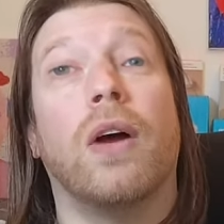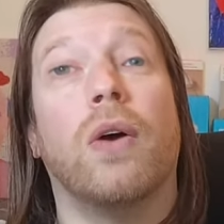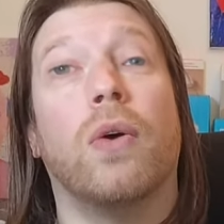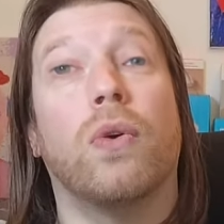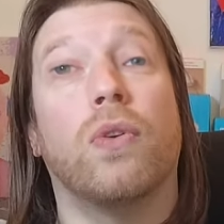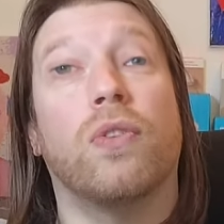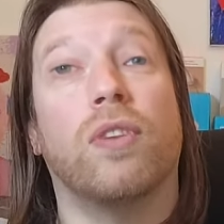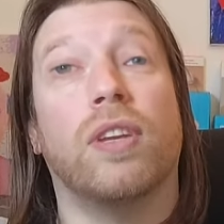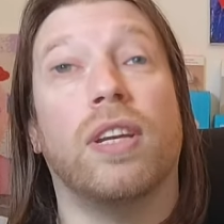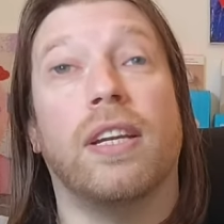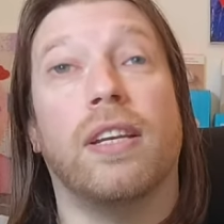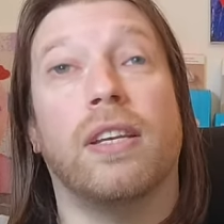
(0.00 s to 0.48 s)

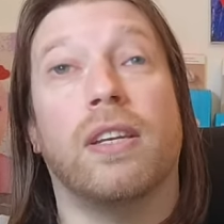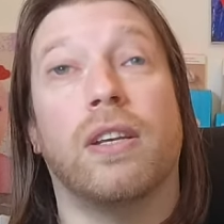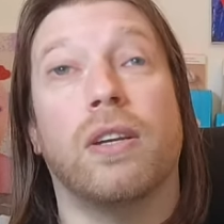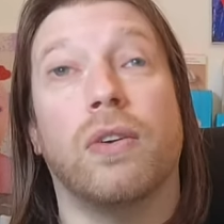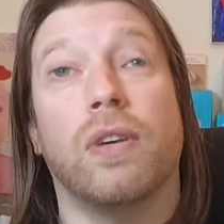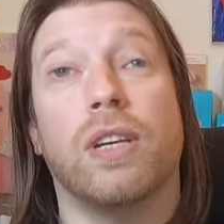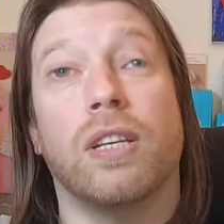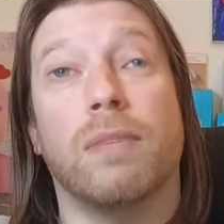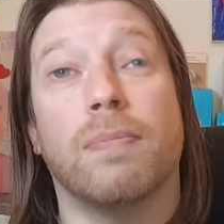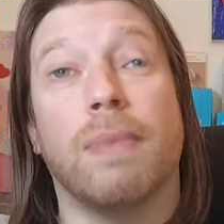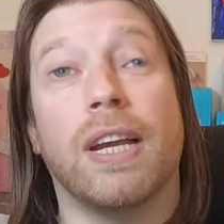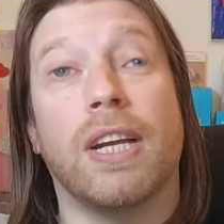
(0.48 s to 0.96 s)
All you need to
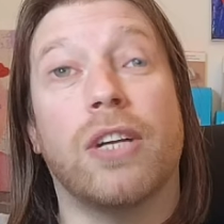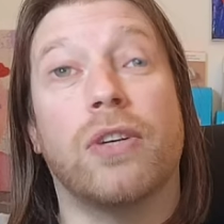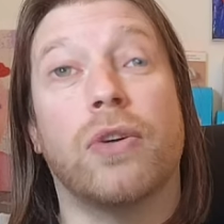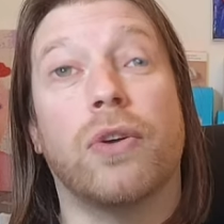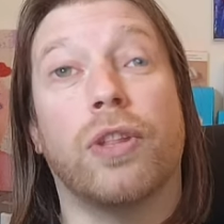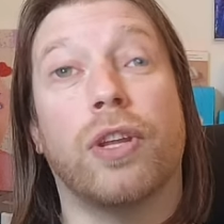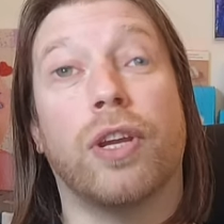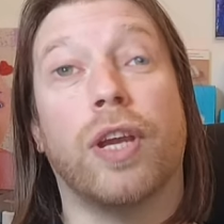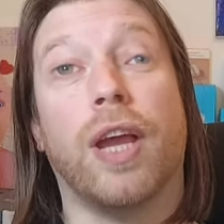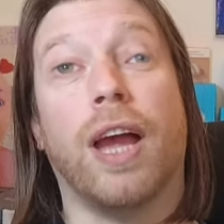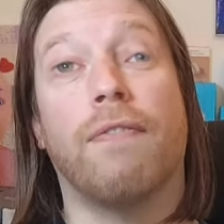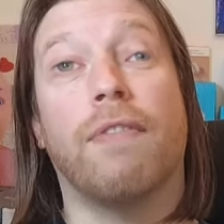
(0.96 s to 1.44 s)
do is make sure
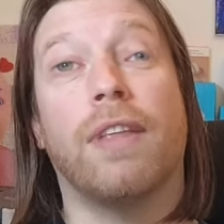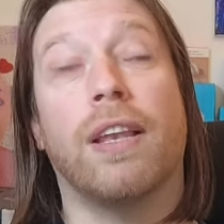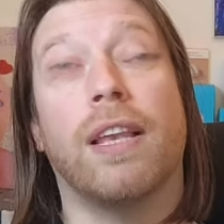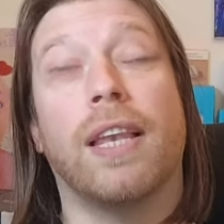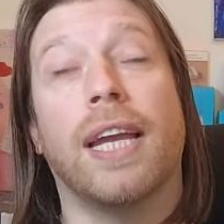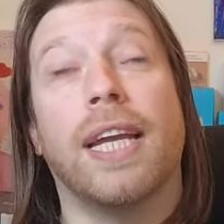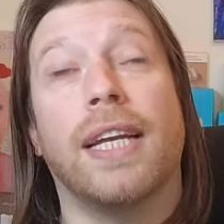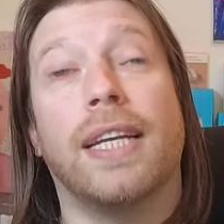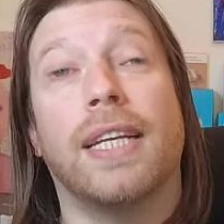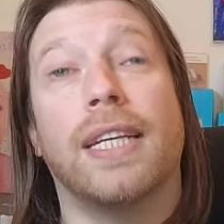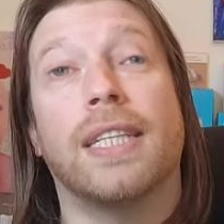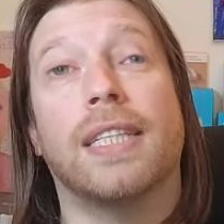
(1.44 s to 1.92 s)
that you have the
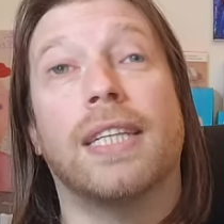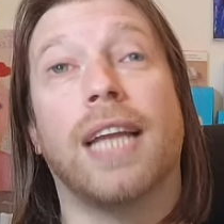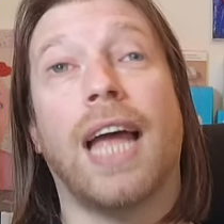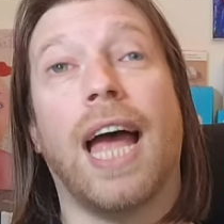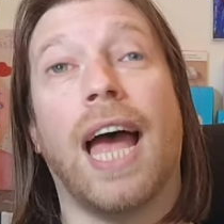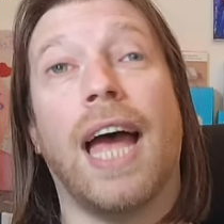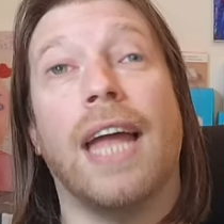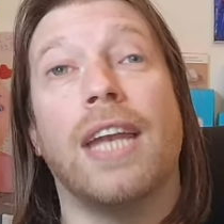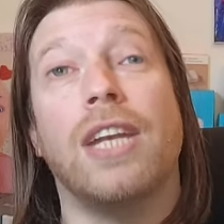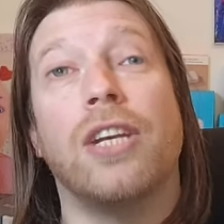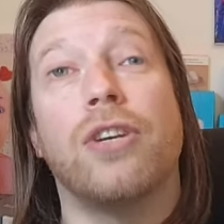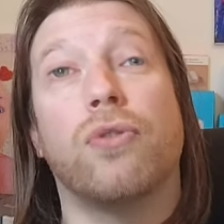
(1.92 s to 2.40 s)
latest
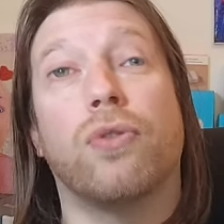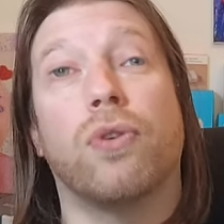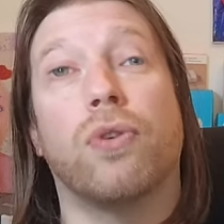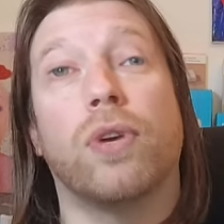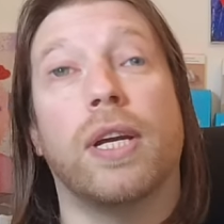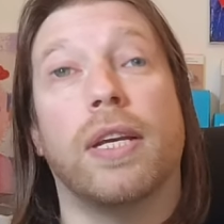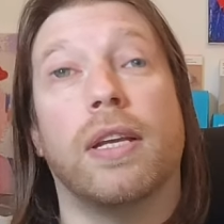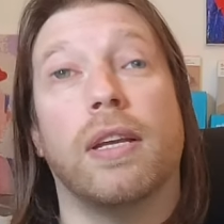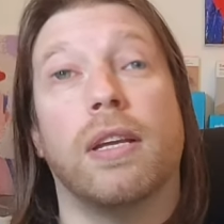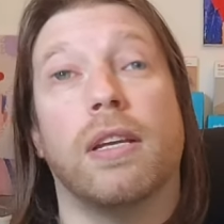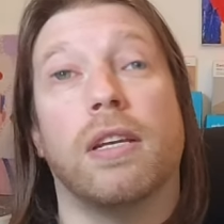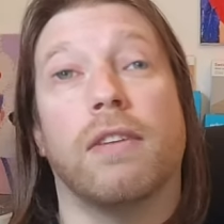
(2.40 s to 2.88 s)

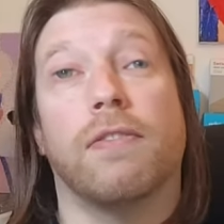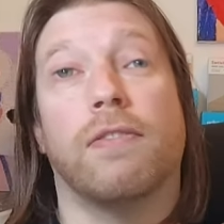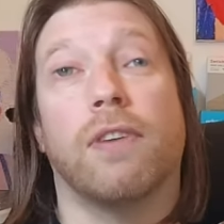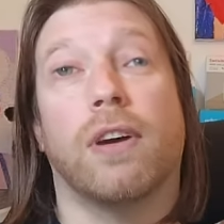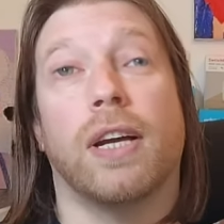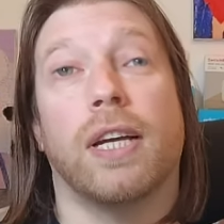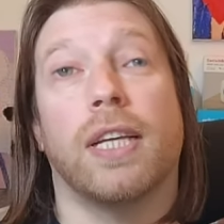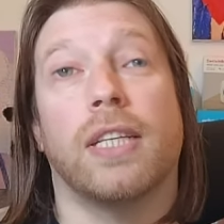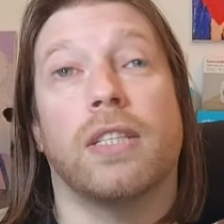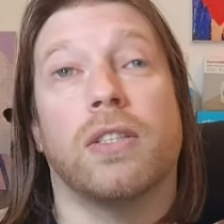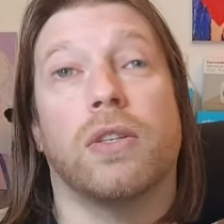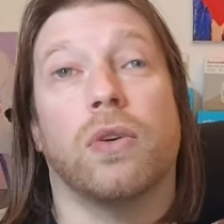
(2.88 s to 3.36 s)
Android
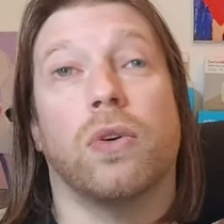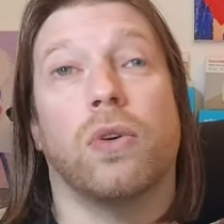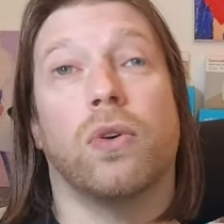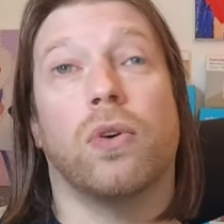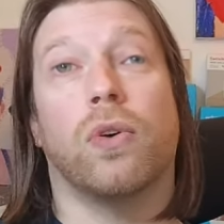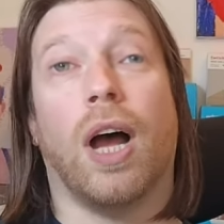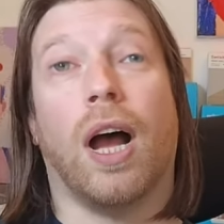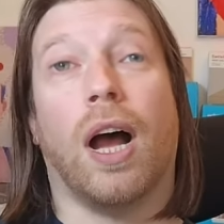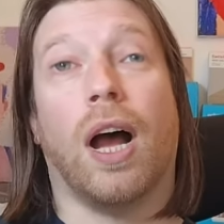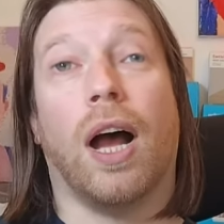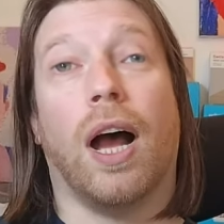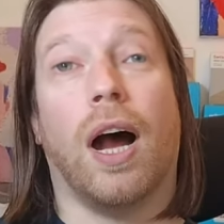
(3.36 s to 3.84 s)
device
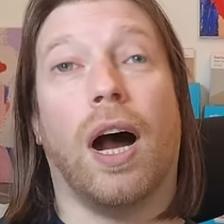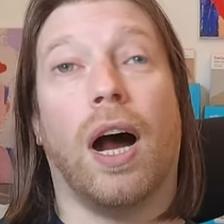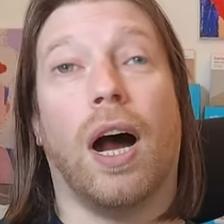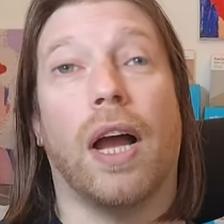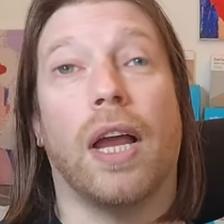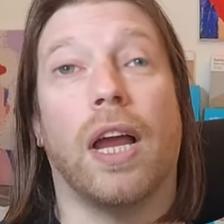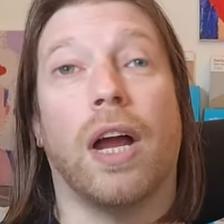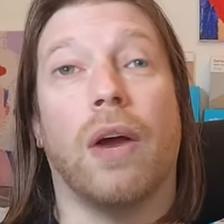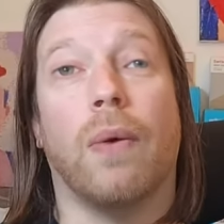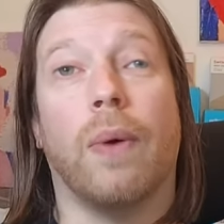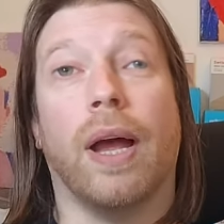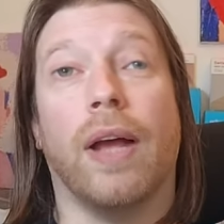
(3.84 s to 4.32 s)
or
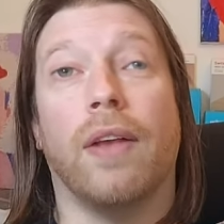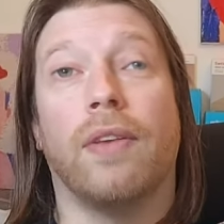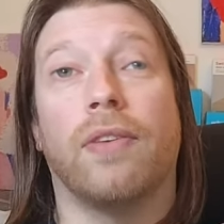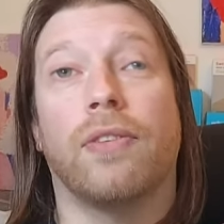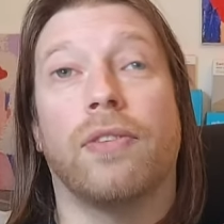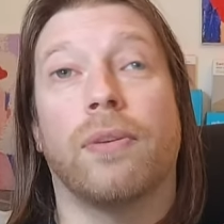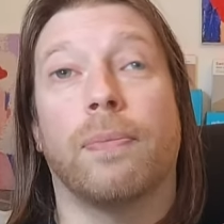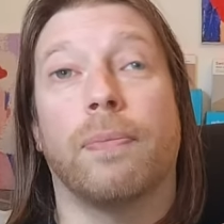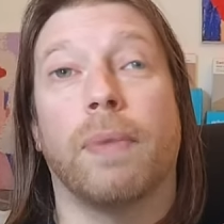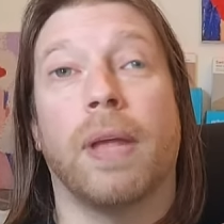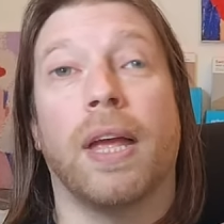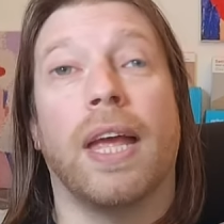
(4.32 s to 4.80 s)

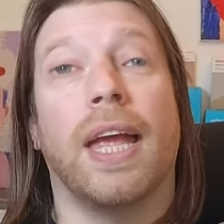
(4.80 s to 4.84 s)
iOS.